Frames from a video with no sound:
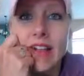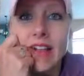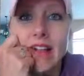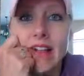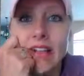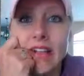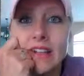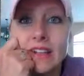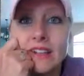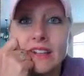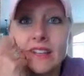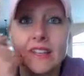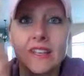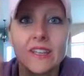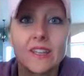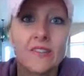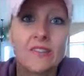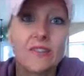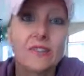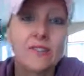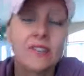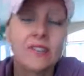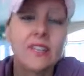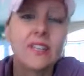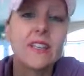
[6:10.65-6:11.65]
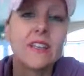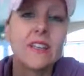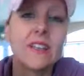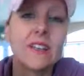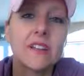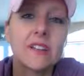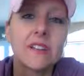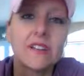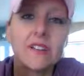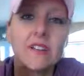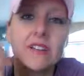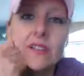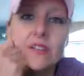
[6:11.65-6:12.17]
and
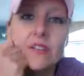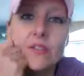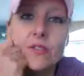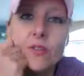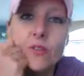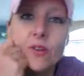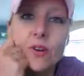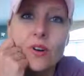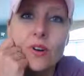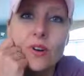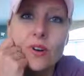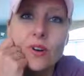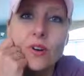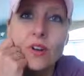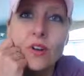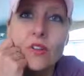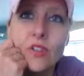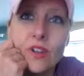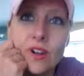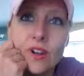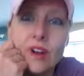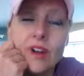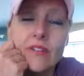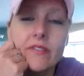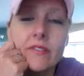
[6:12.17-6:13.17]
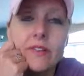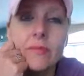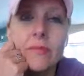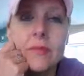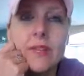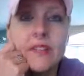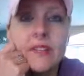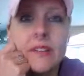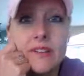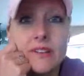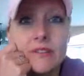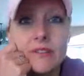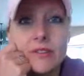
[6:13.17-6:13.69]
convenient for the
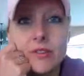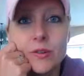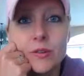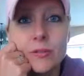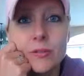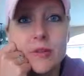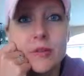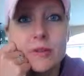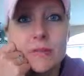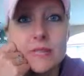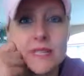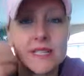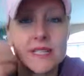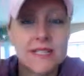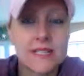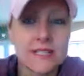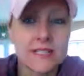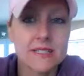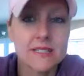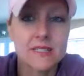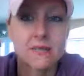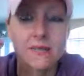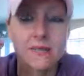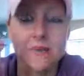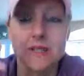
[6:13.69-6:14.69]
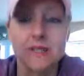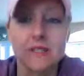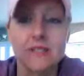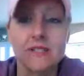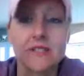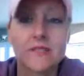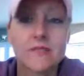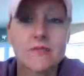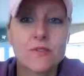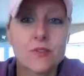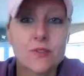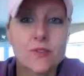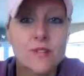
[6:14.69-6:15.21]
government and for big business, because
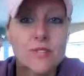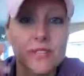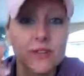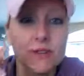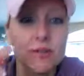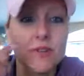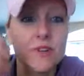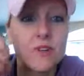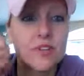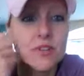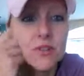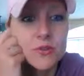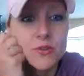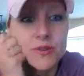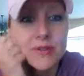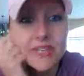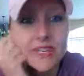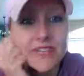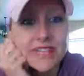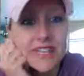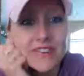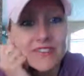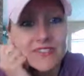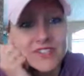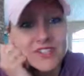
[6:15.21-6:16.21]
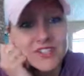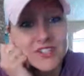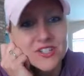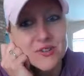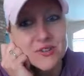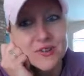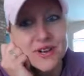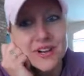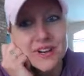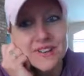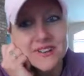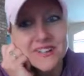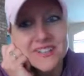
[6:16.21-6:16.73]
of course they want you eating every 2
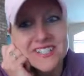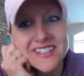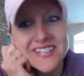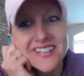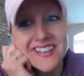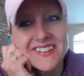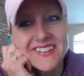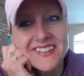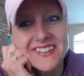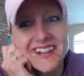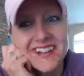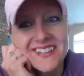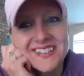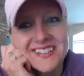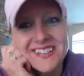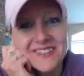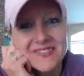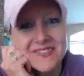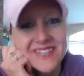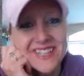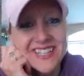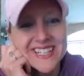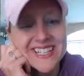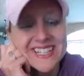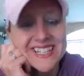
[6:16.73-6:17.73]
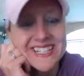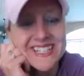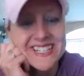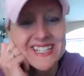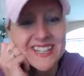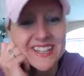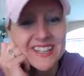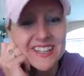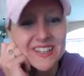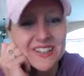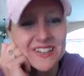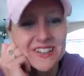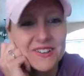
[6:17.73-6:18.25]
hours. They've got something to
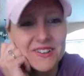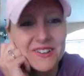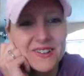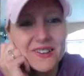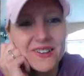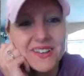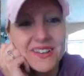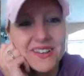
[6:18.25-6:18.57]
sell you.